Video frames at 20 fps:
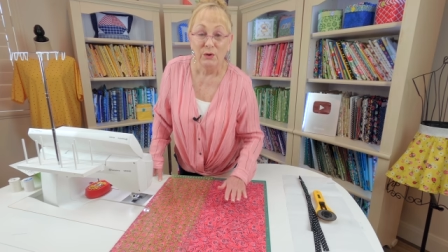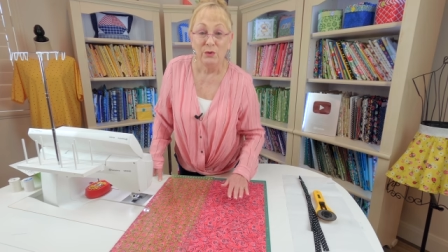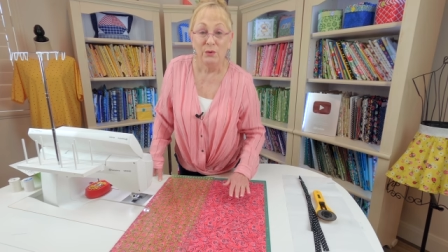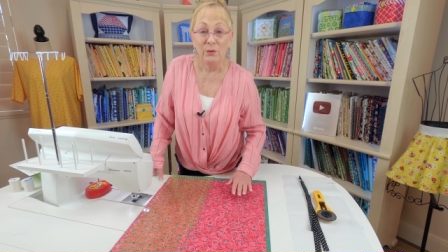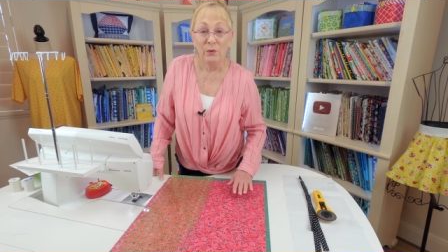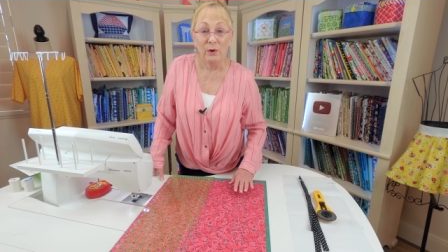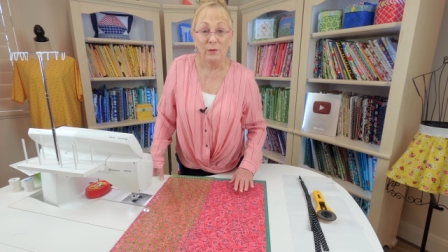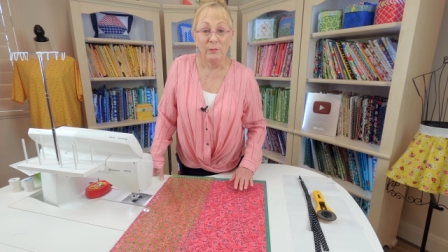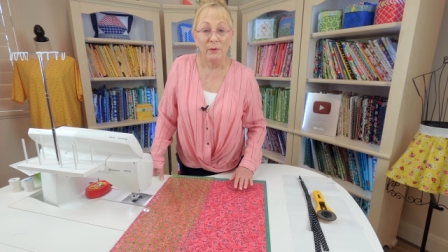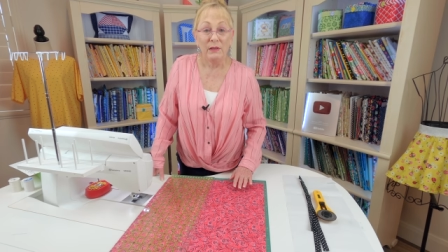
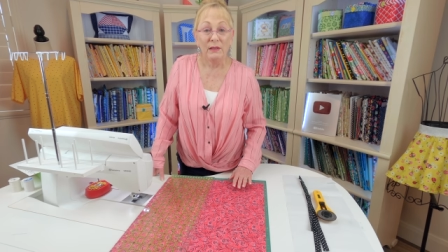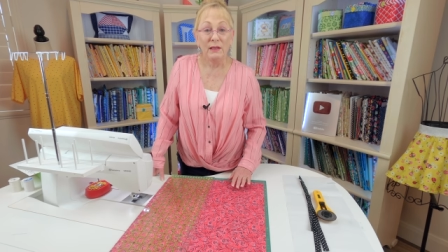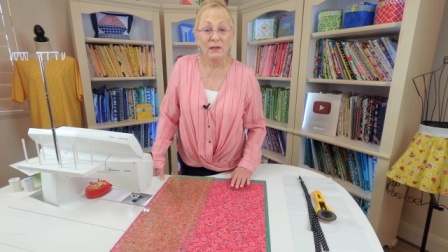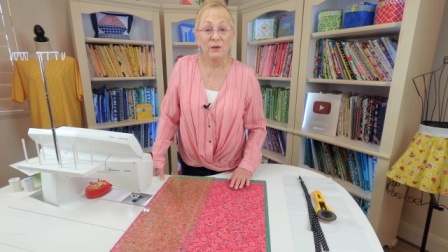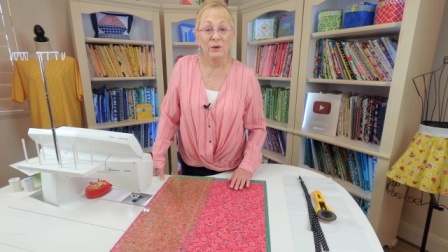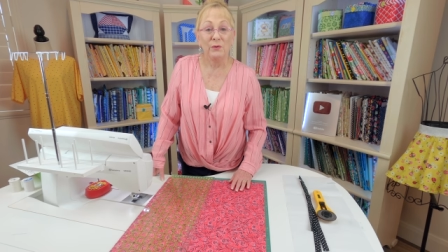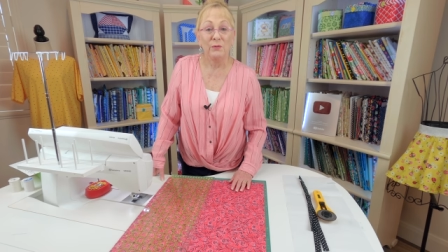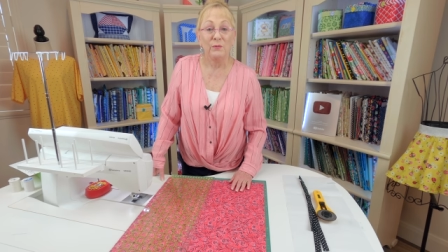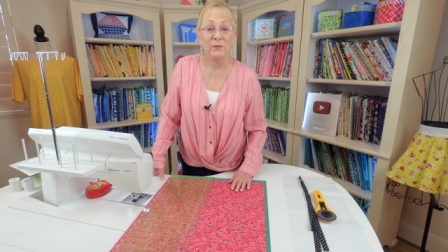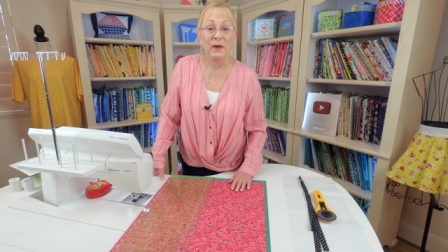Normally
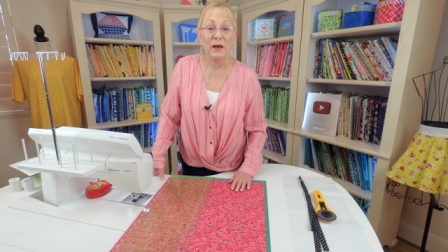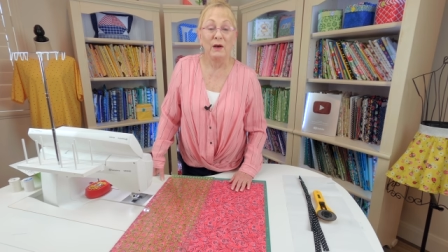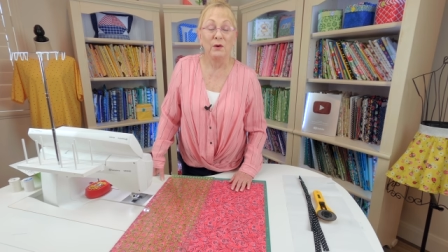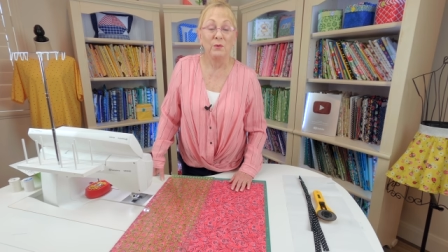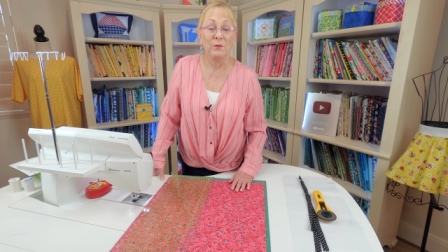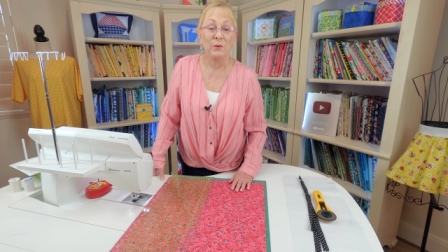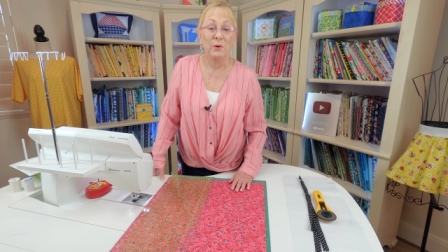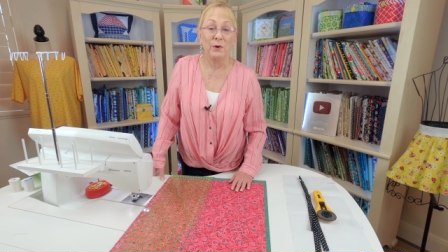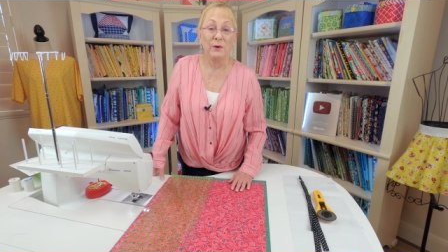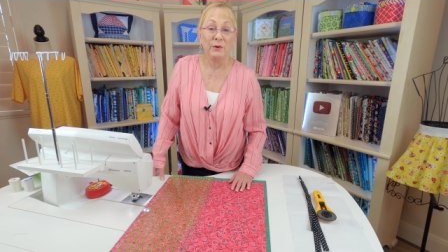your fat
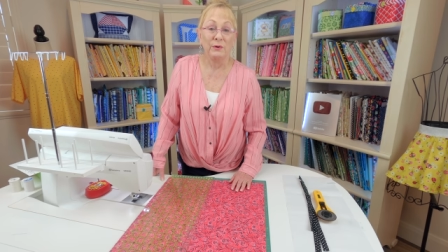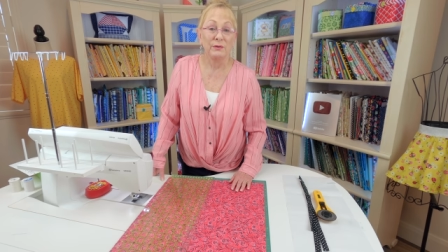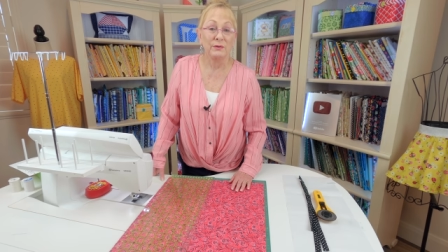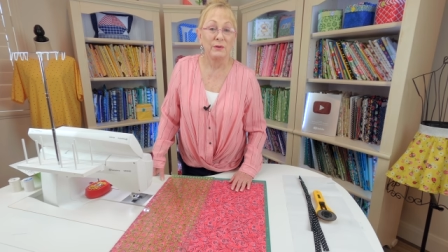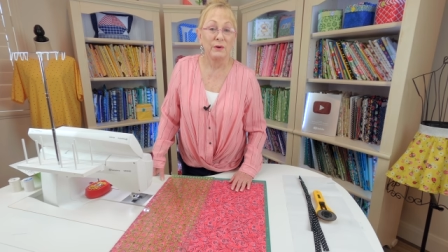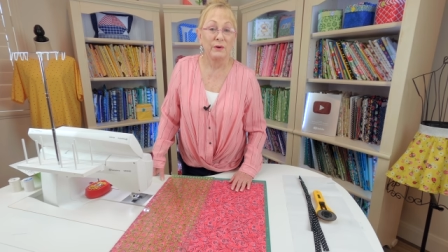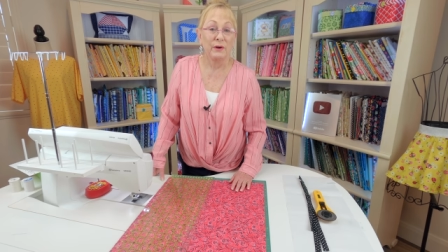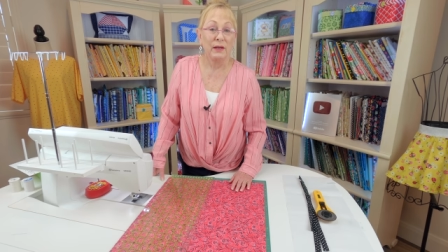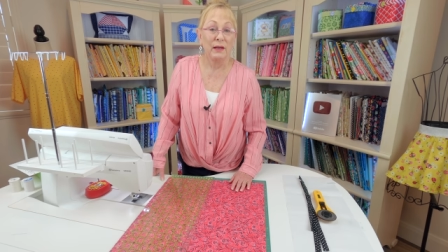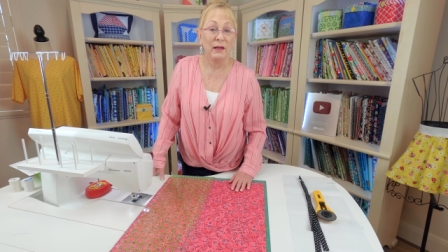
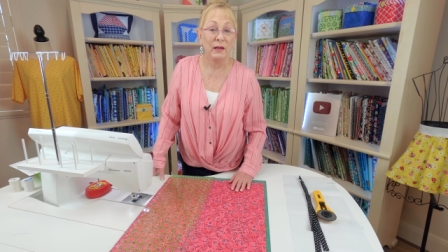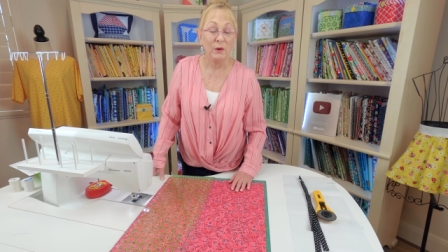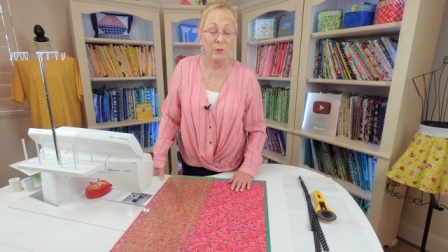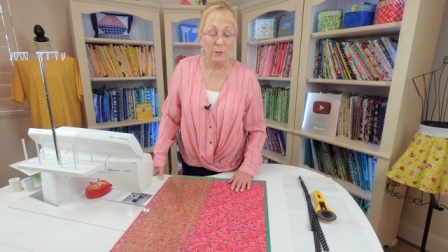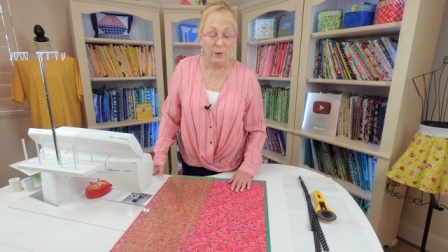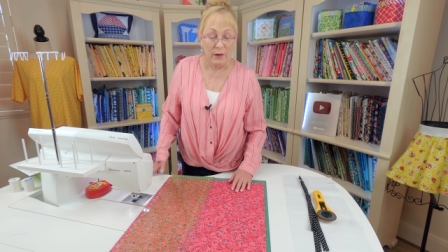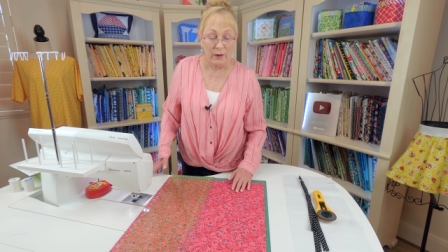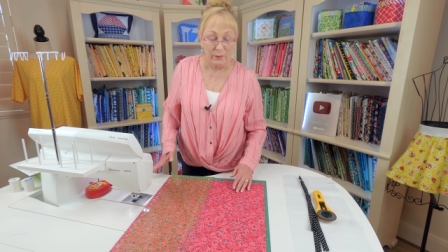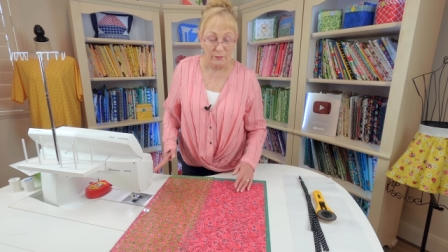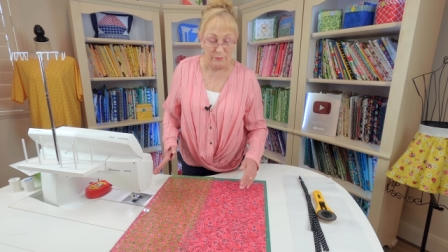quarters are
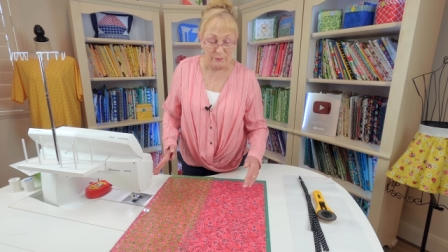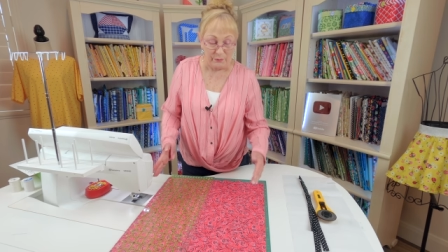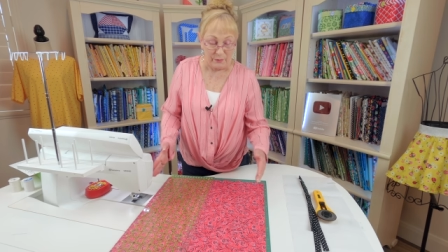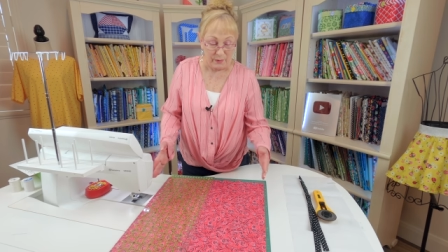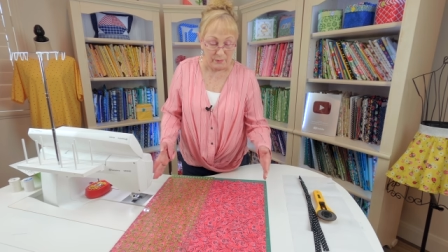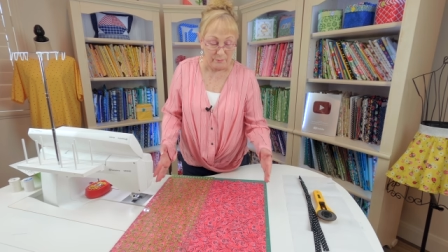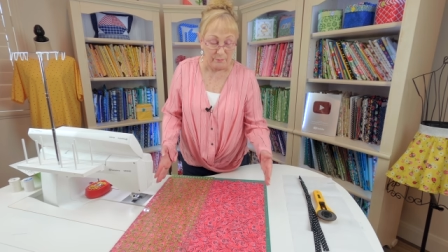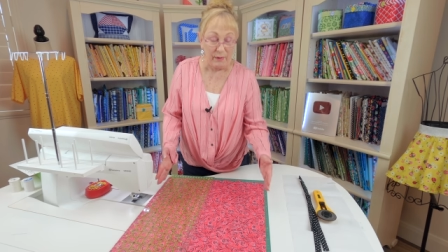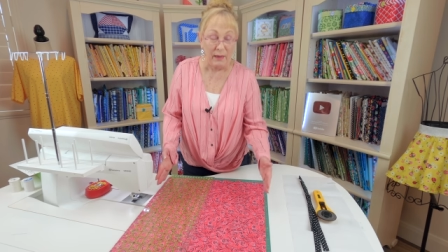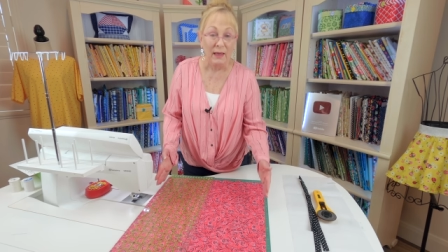anywhere
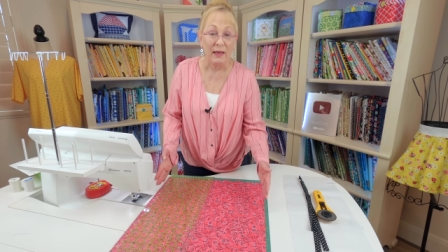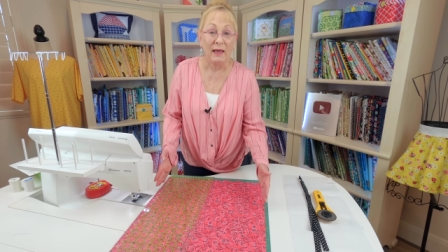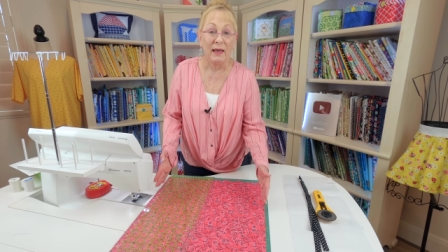from